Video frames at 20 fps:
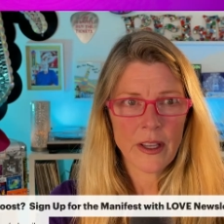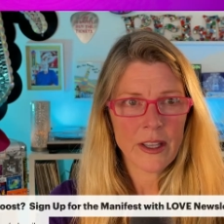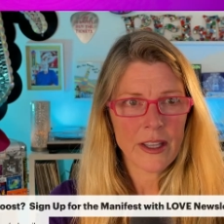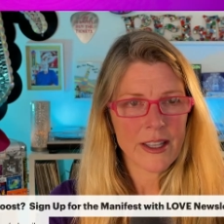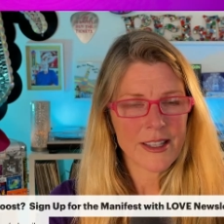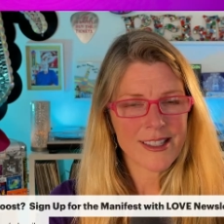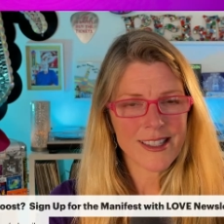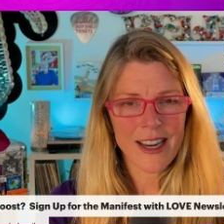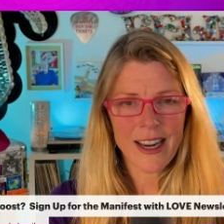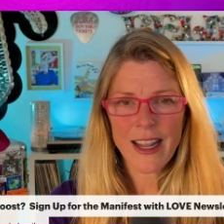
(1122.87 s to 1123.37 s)

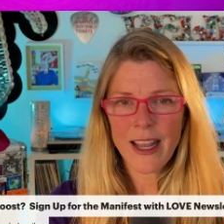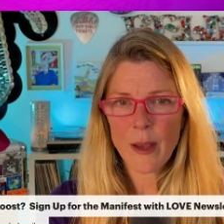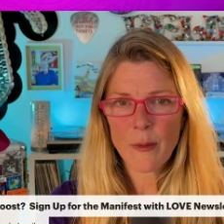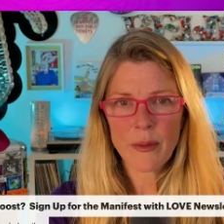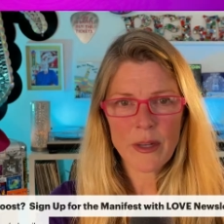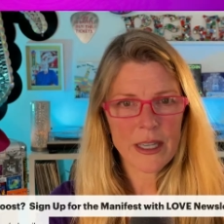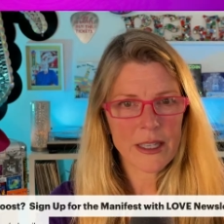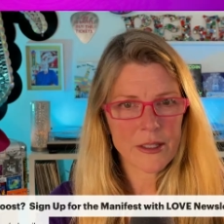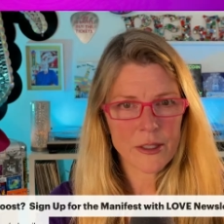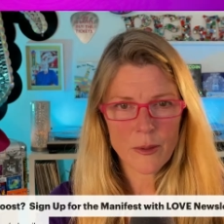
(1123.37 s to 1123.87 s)
It's not
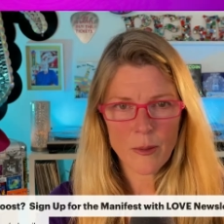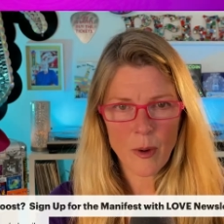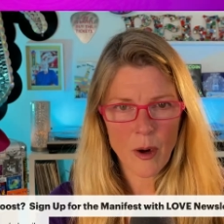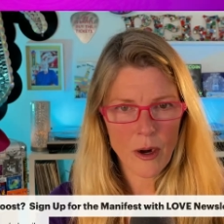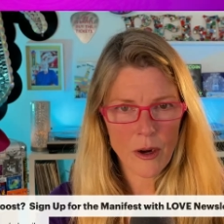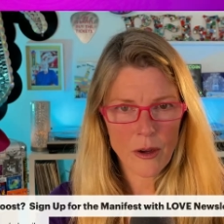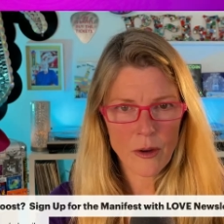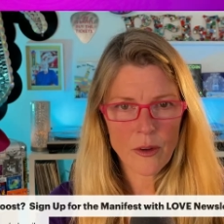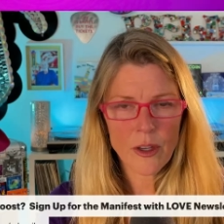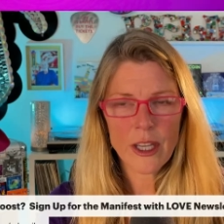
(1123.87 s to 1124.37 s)
happening
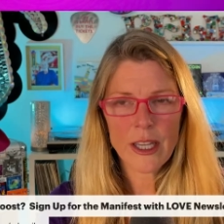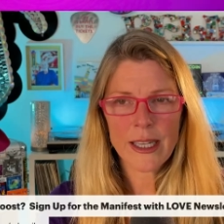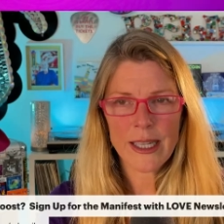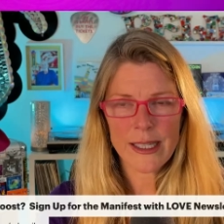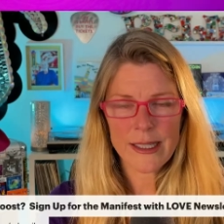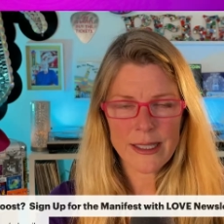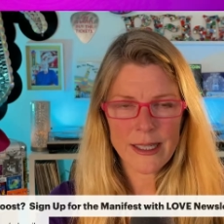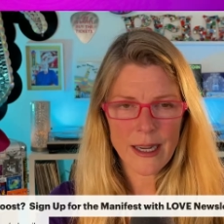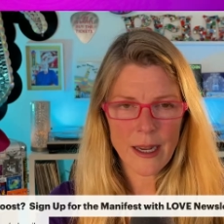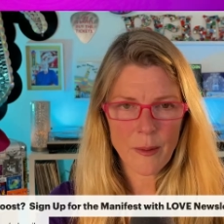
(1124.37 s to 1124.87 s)
tomorrow. It
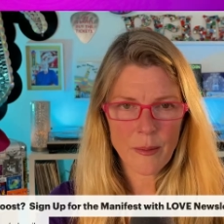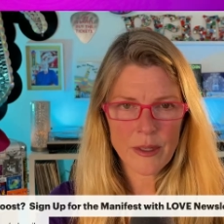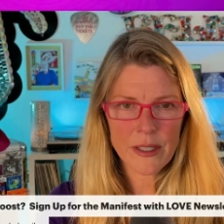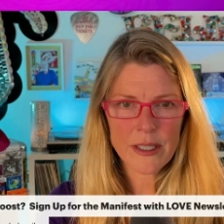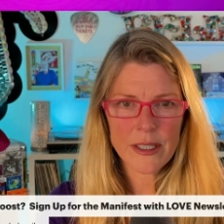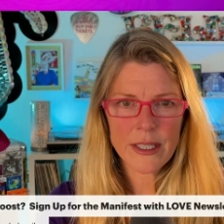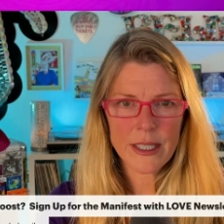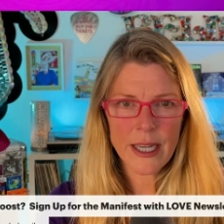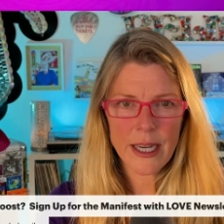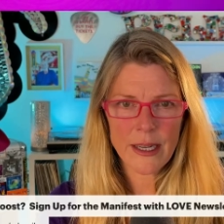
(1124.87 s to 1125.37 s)
needs to happen
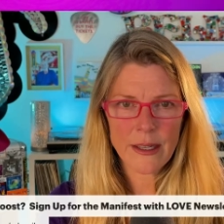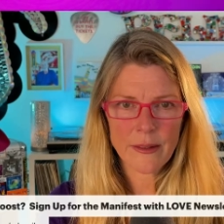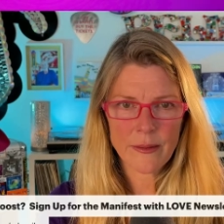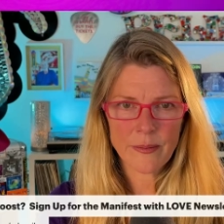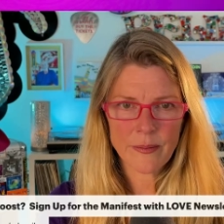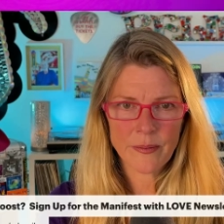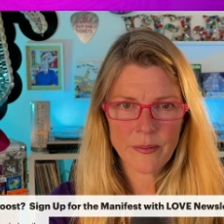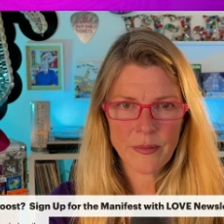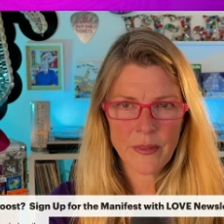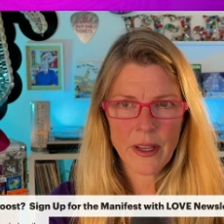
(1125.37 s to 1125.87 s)
today.
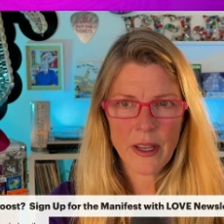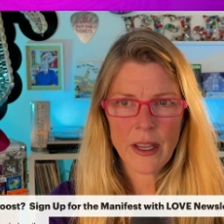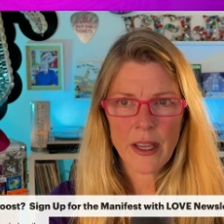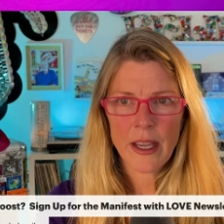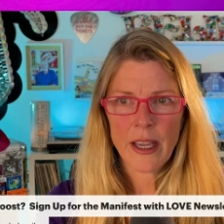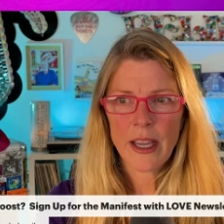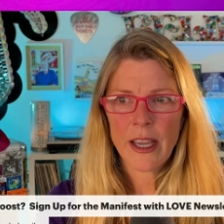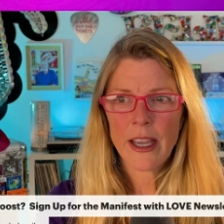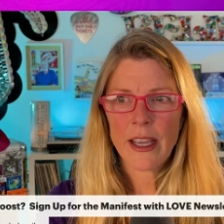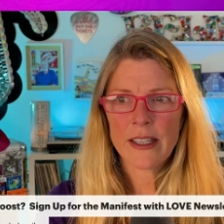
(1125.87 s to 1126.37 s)

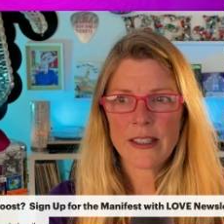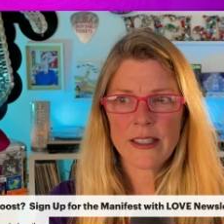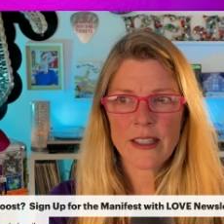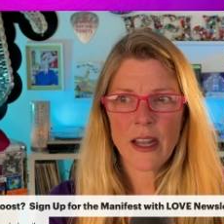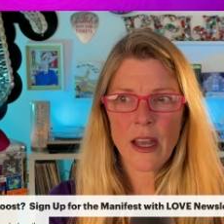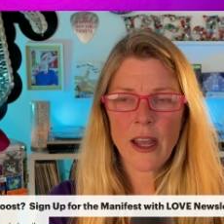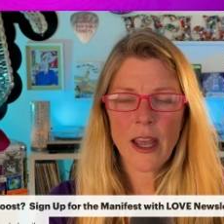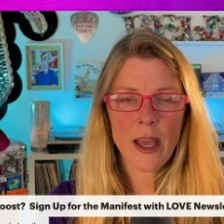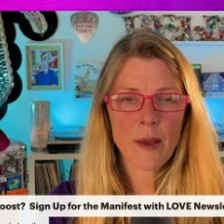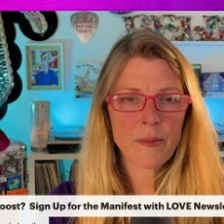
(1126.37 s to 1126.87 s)
It's
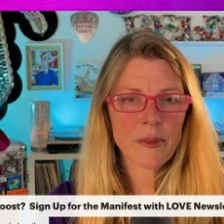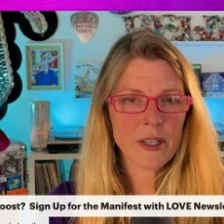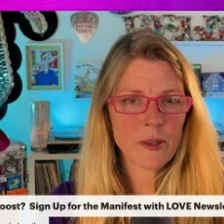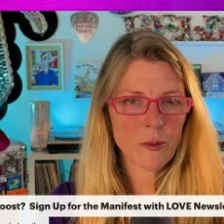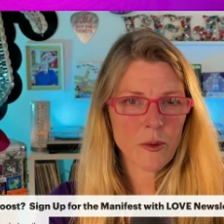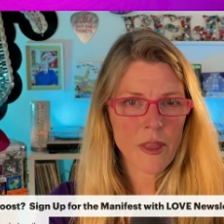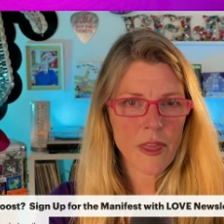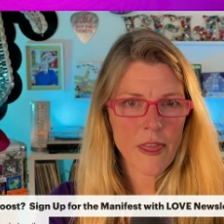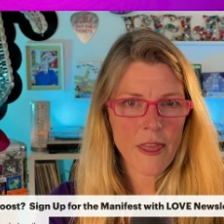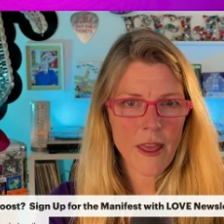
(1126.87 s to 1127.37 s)
not happening
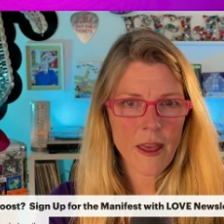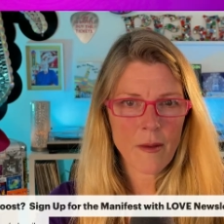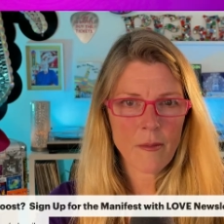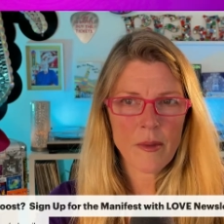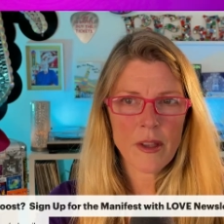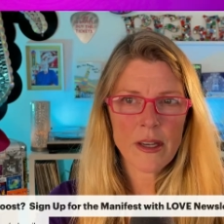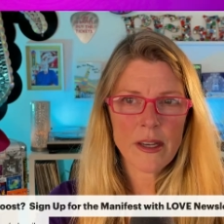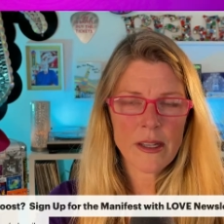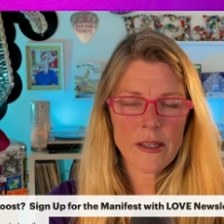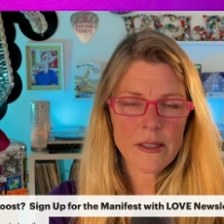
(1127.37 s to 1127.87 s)
with them.
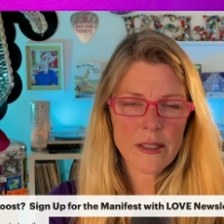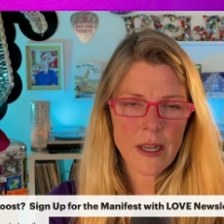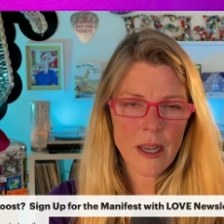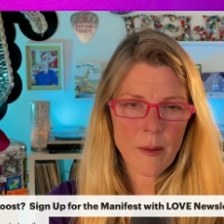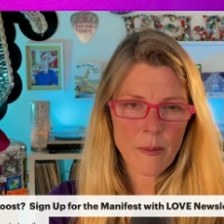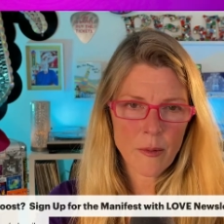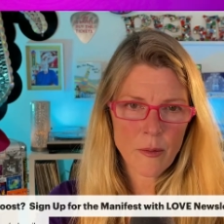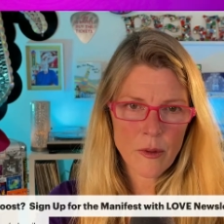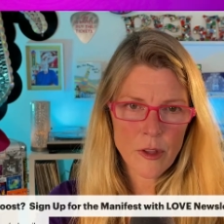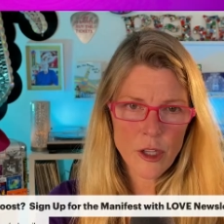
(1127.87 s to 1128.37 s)
It needs to
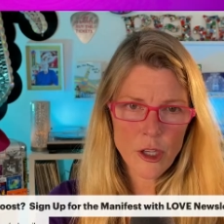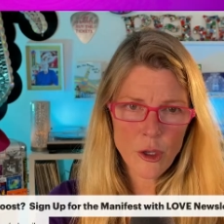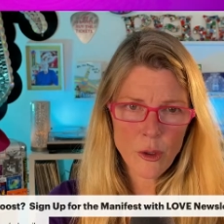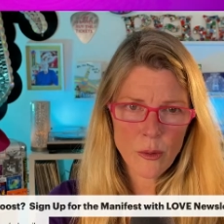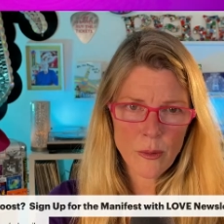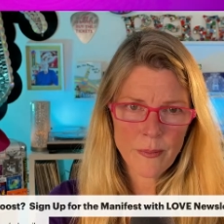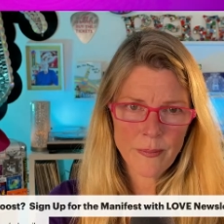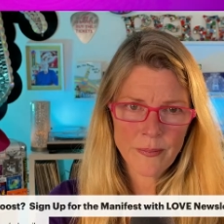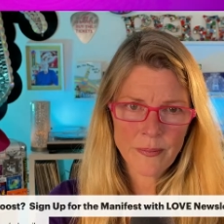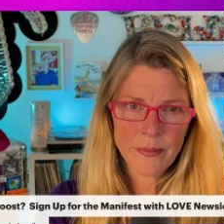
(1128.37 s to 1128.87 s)
happen with
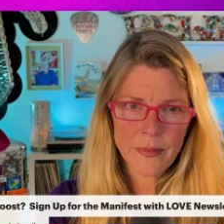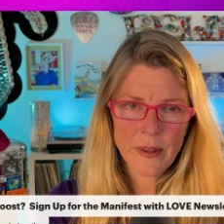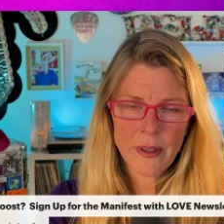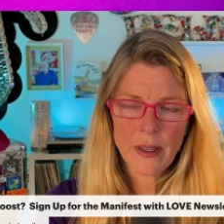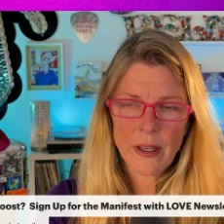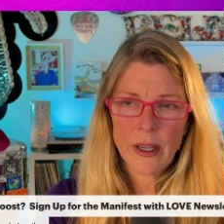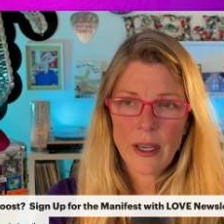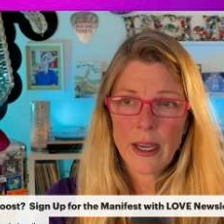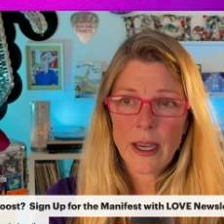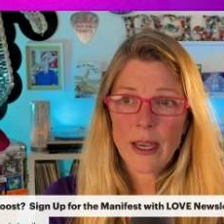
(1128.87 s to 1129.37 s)
you.
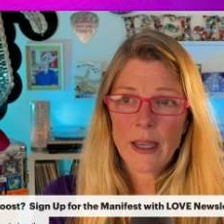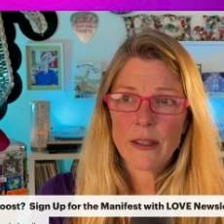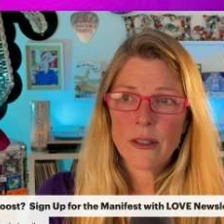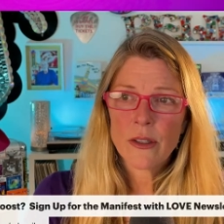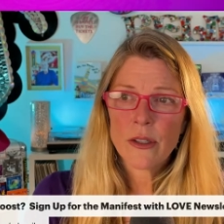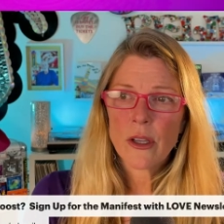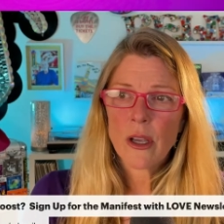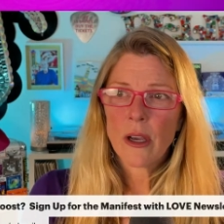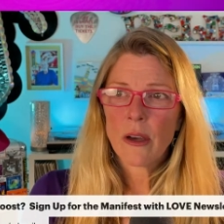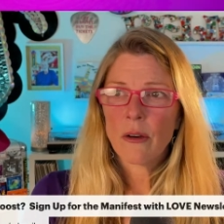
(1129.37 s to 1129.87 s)
And
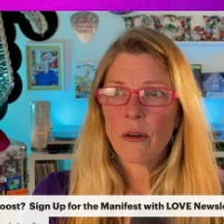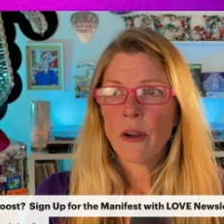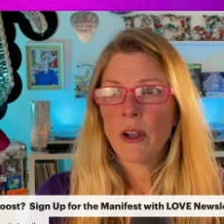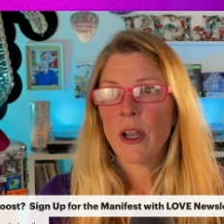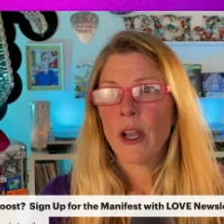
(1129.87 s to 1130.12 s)
so